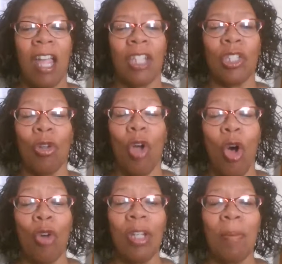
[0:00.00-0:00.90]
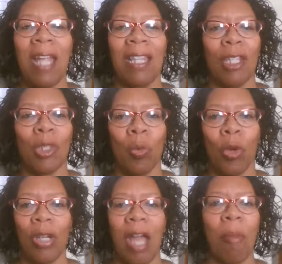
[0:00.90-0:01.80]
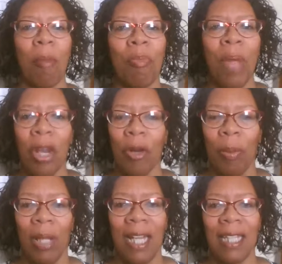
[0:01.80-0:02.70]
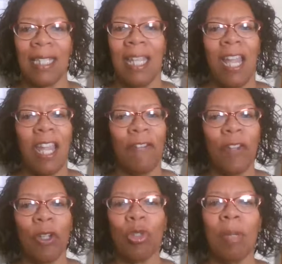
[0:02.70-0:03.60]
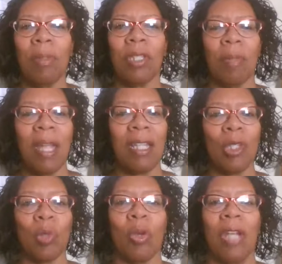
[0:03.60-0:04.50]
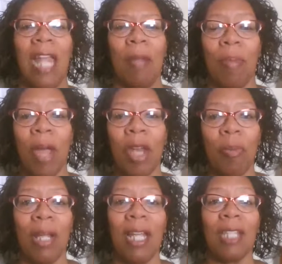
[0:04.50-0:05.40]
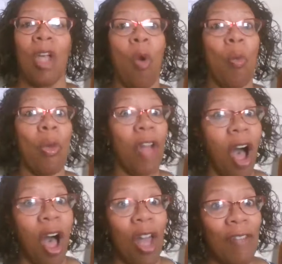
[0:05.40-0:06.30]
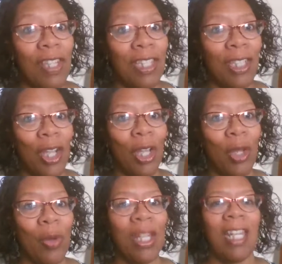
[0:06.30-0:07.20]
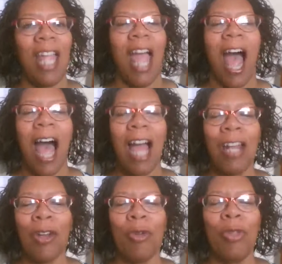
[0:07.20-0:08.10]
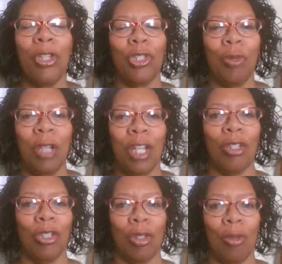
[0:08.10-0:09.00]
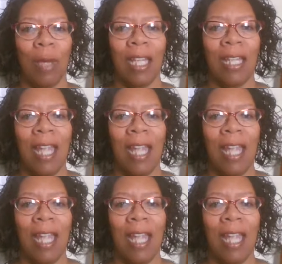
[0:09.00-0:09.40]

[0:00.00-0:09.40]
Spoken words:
because you'll only make this world a better place. If your dream is to make this world a better place with all of us included, I know that you can do it.